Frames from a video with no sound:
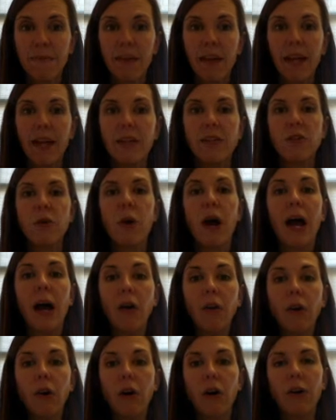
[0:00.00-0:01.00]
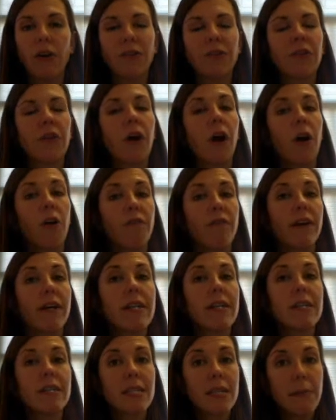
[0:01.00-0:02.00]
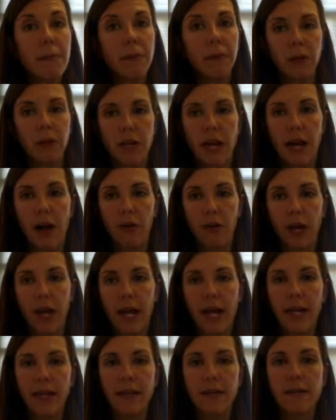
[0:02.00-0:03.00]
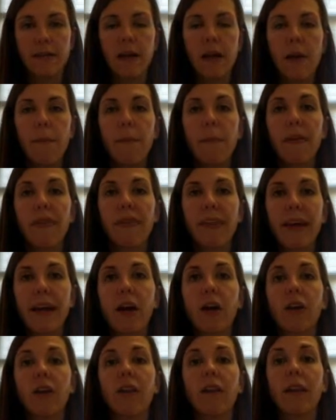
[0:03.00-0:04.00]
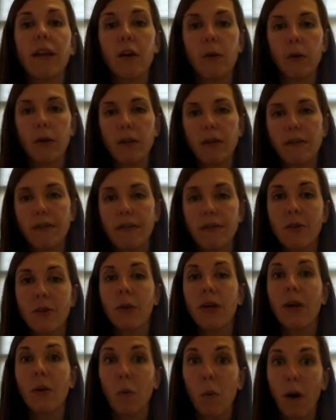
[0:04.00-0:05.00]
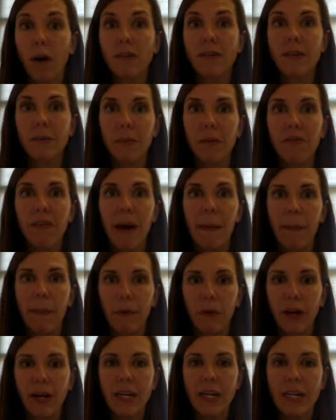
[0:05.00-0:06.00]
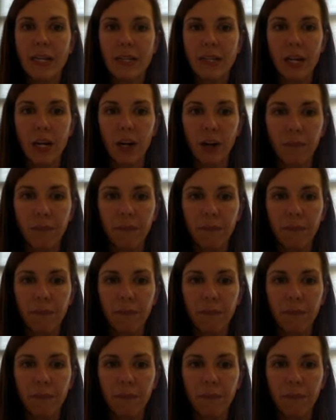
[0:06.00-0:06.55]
And so alcohols are very similar to alkanes, but they are liquids, and so we can watch them evaporate easier.